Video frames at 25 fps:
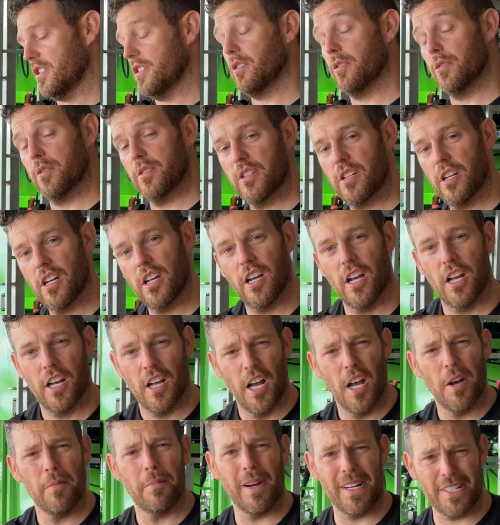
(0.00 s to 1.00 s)
So
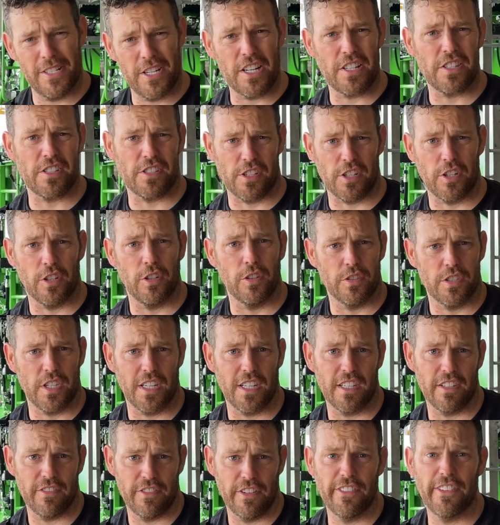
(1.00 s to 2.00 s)
Manchester's a cool
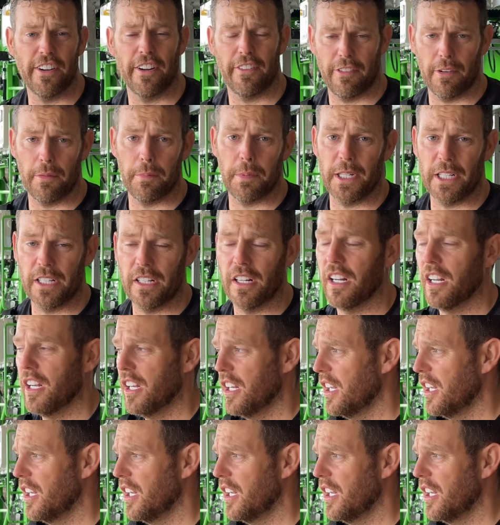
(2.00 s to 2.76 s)
city. If you've ever been,